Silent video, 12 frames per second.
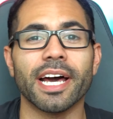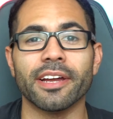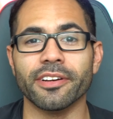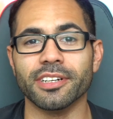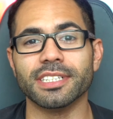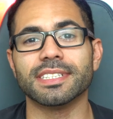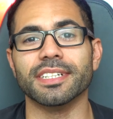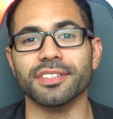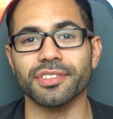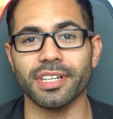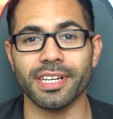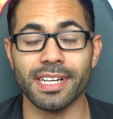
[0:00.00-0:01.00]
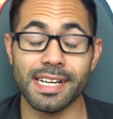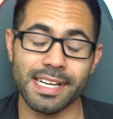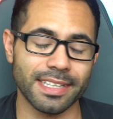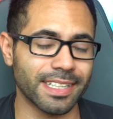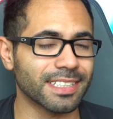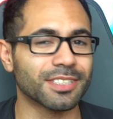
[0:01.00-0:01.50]
out of your tesla
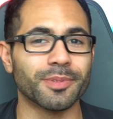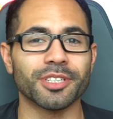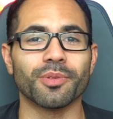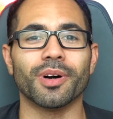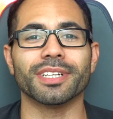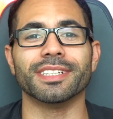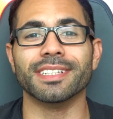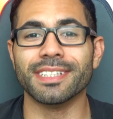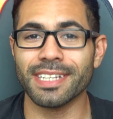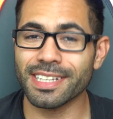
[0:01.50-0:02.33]
thanks so much for watching